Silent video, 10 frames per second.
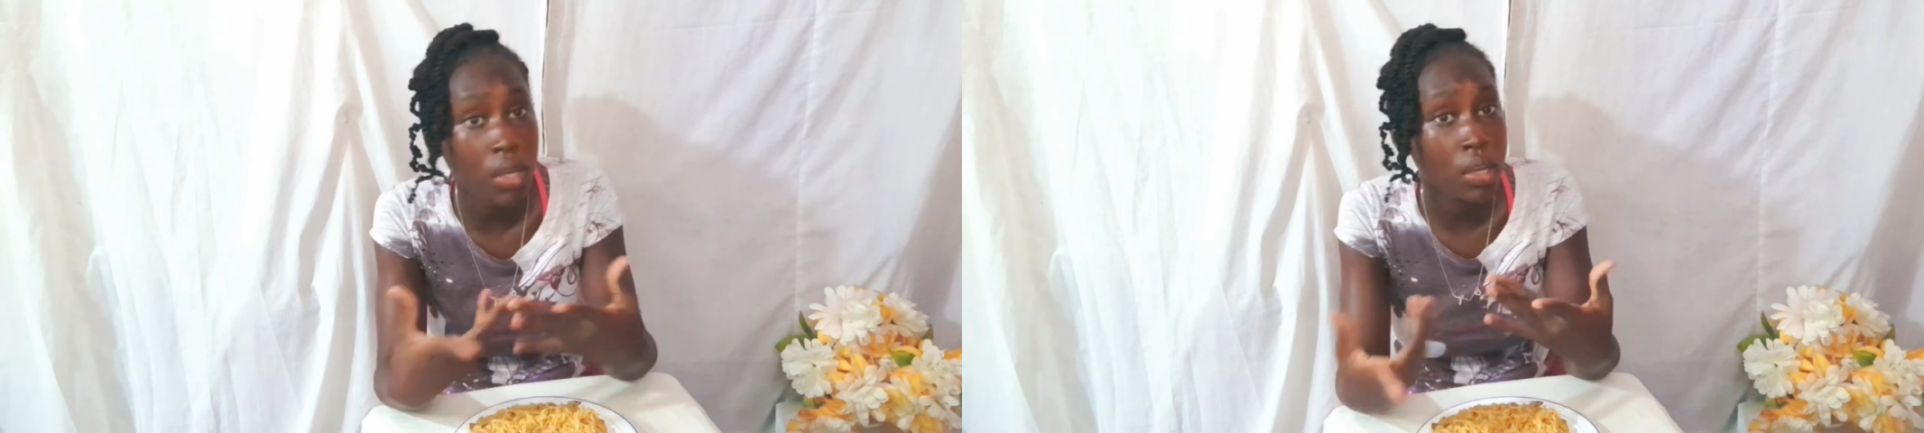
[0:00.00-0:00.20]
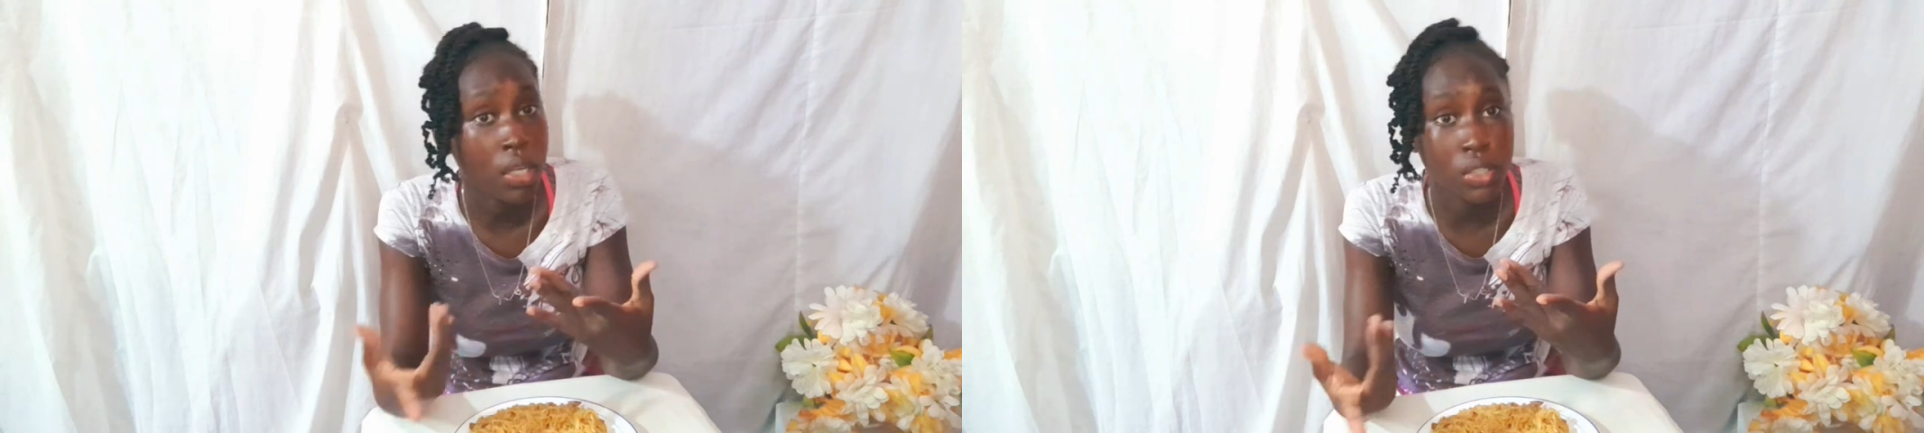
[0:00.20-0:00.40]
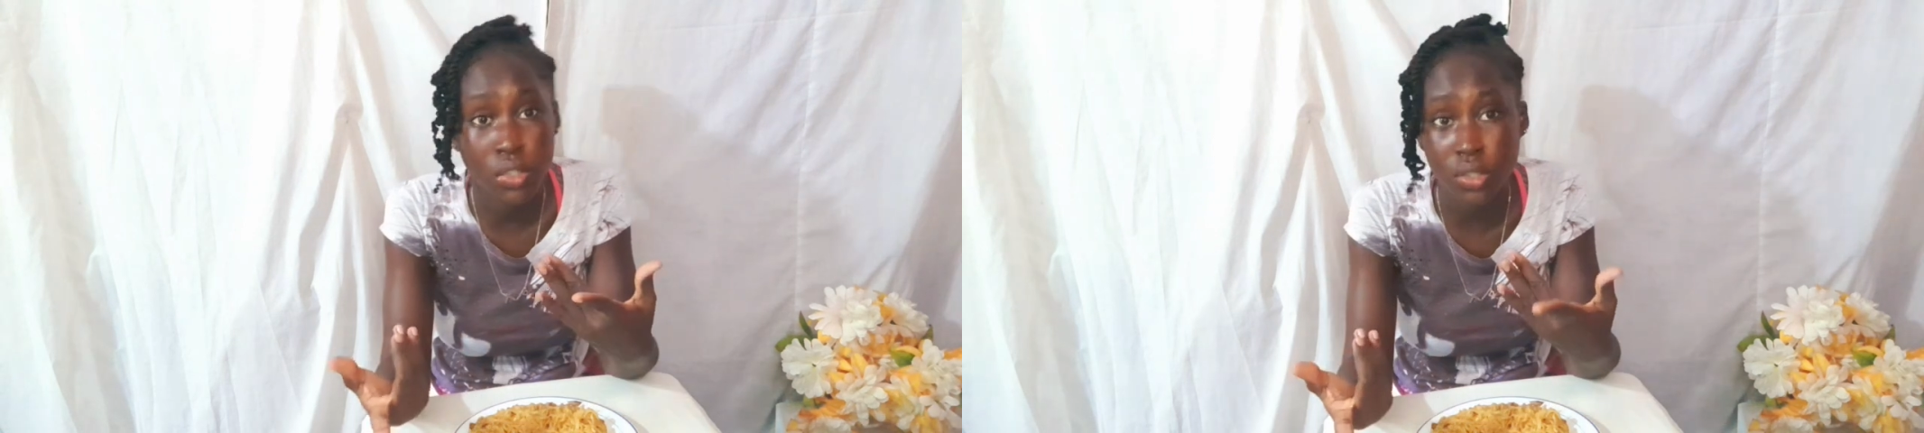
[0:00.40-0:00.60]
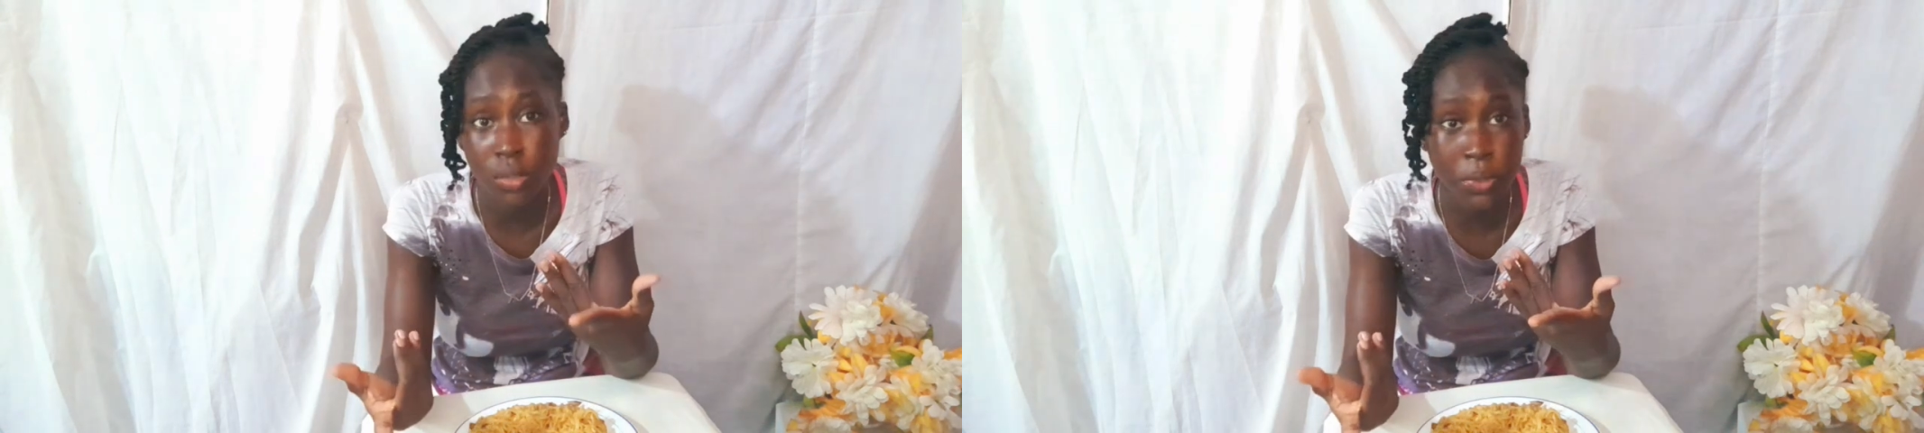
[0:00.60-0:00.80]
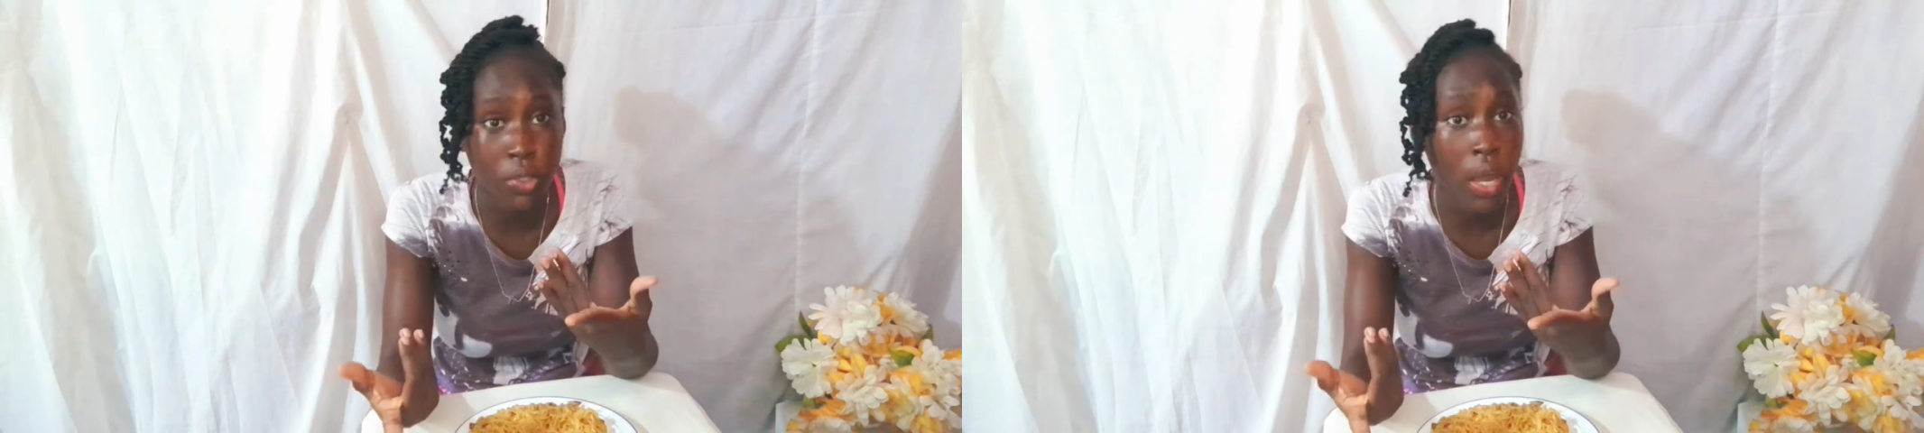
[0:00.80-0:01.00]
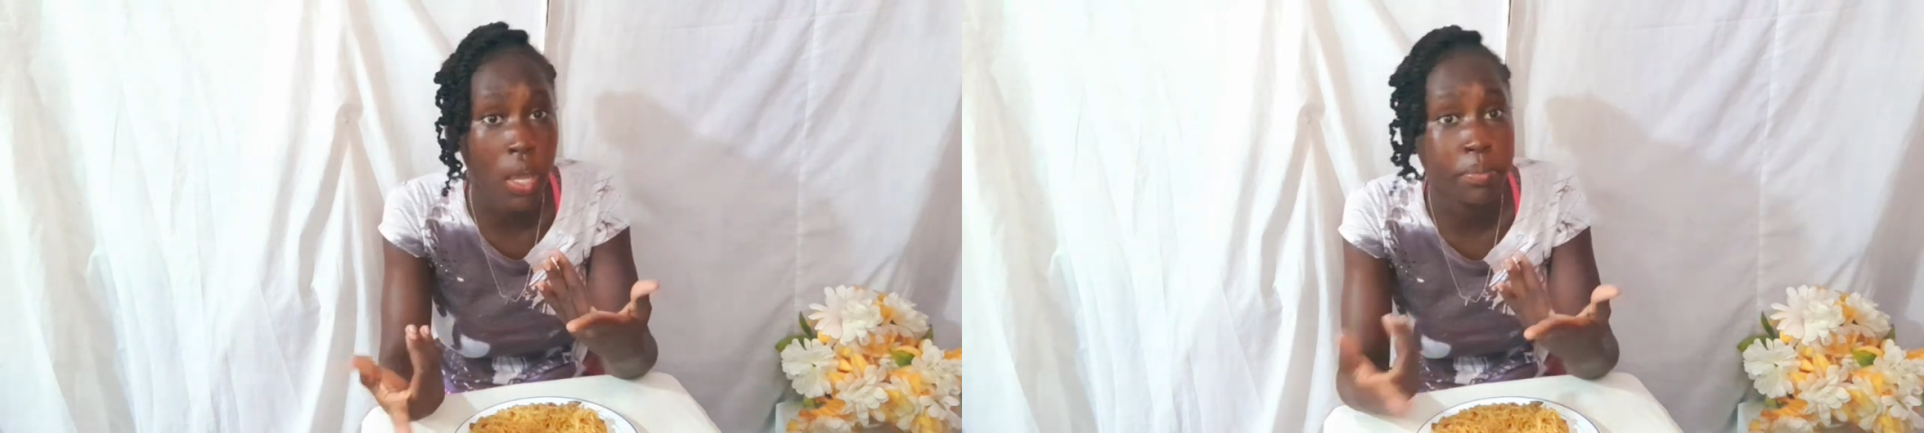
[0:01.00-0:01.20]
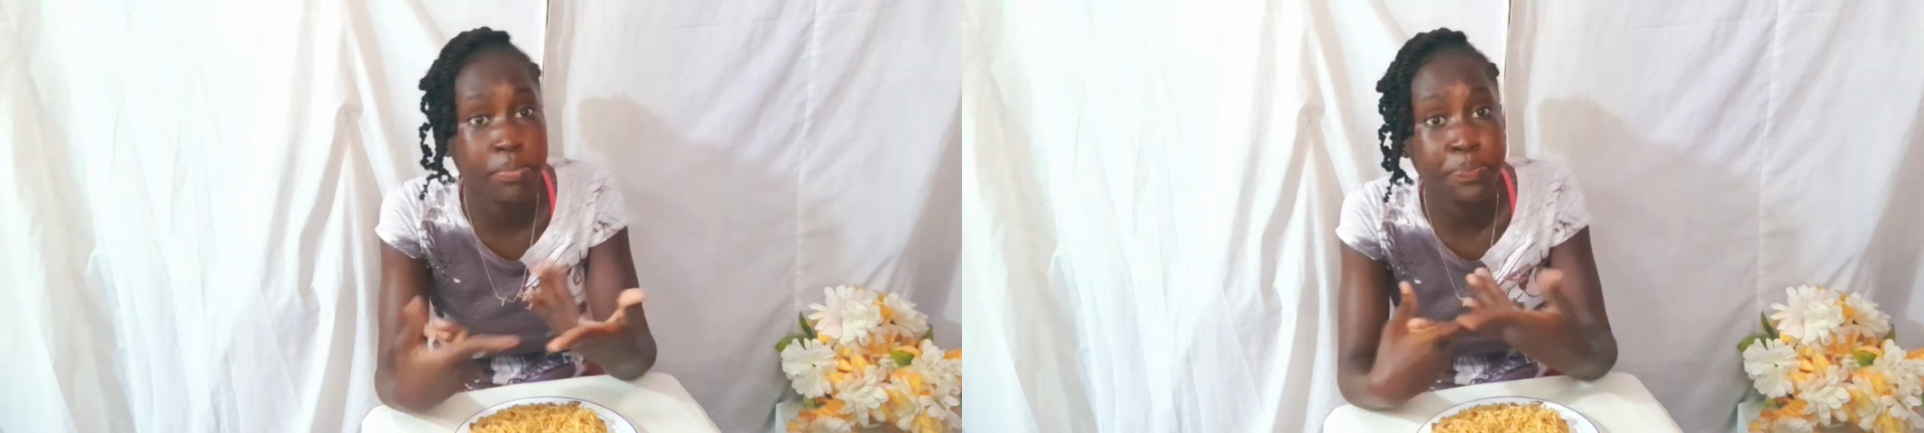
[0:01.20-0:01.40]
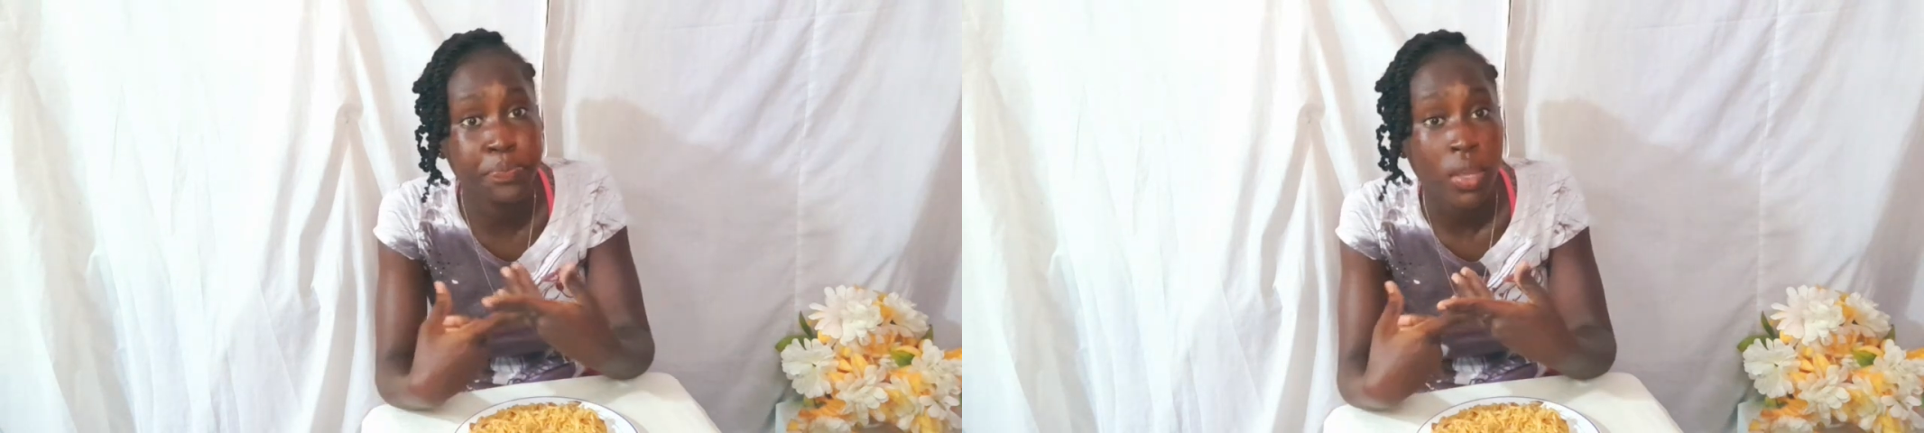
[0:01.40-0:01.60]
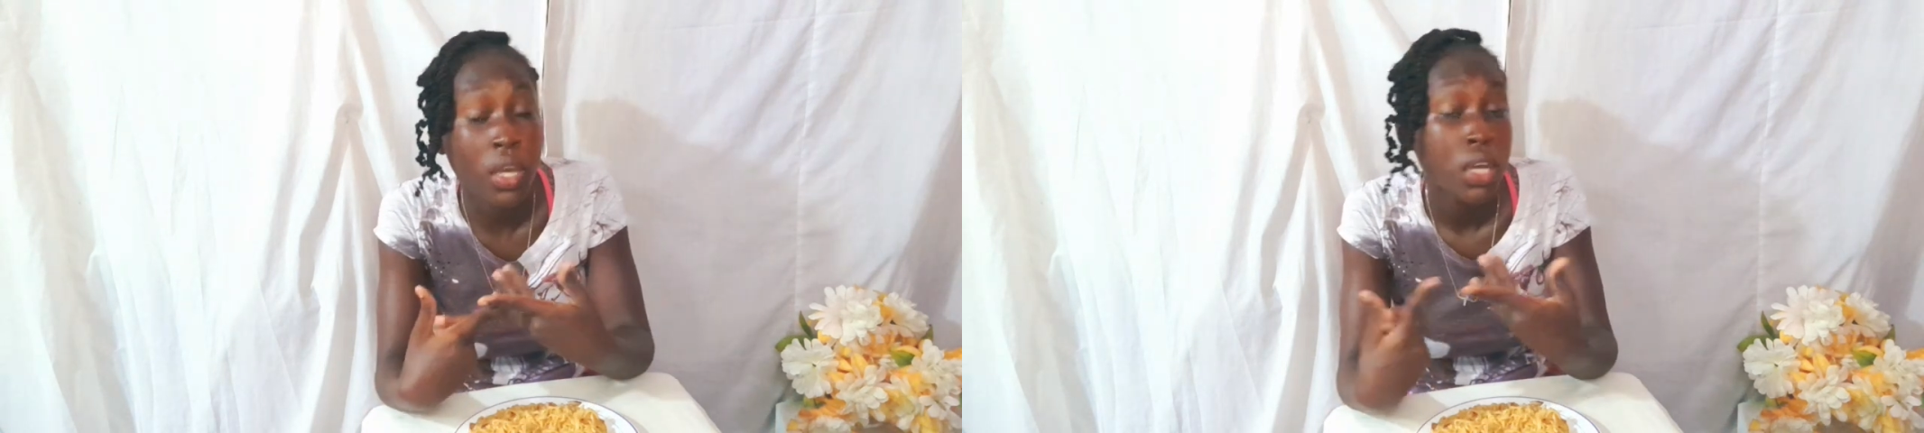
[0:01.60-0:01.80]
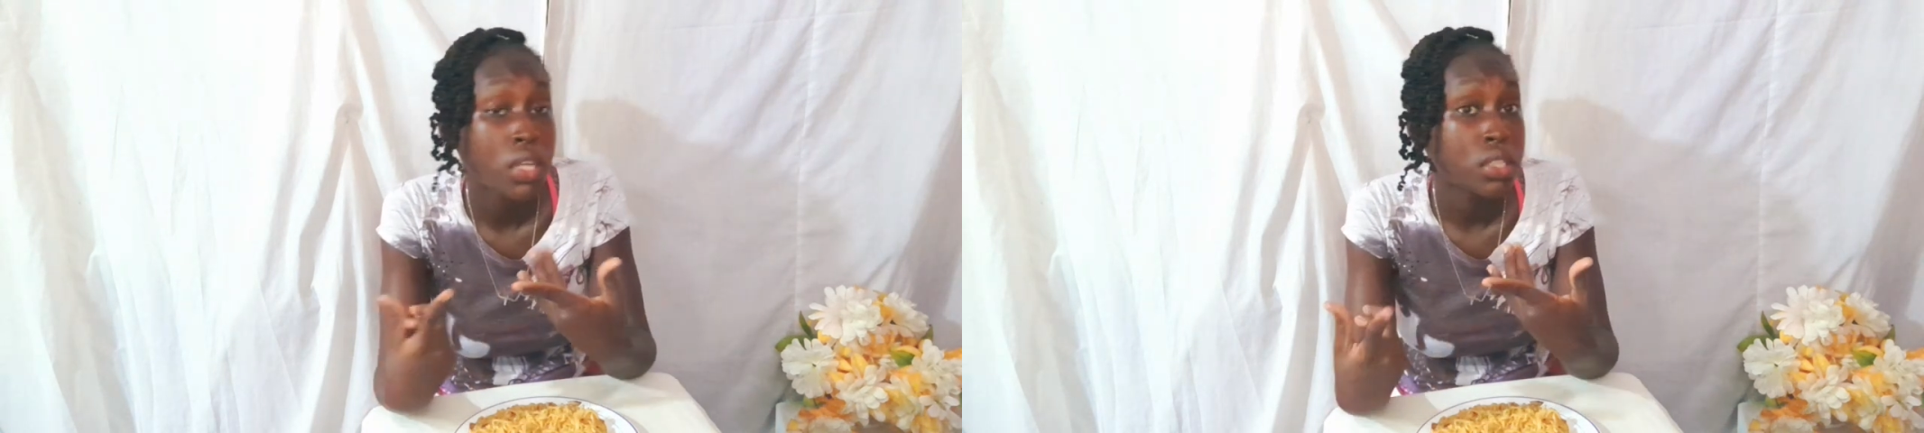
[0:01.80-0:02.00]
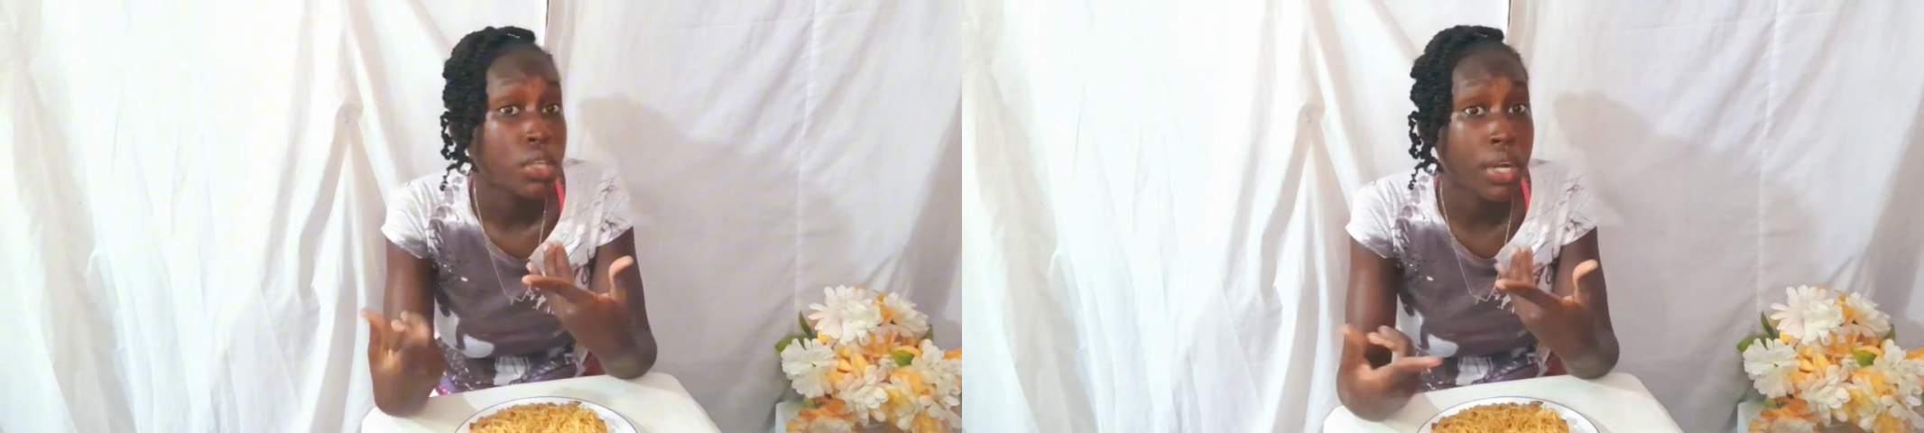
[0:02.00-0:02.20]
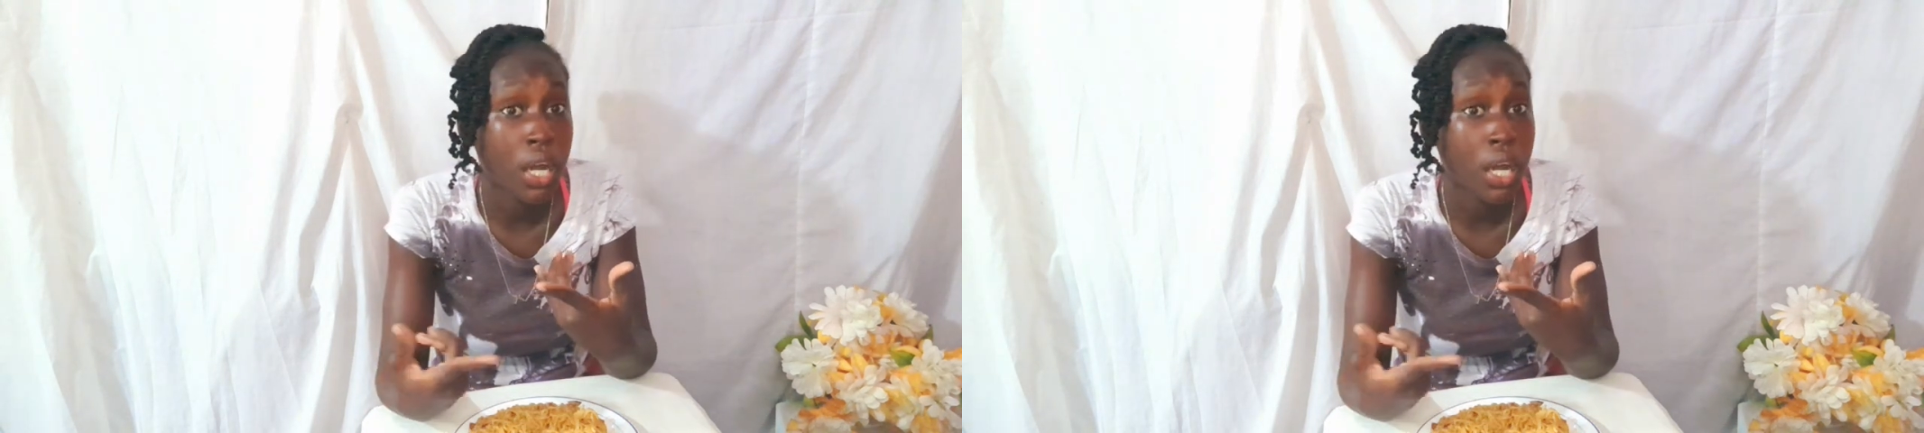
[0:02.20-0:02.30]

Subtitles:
And just subscribe. Turn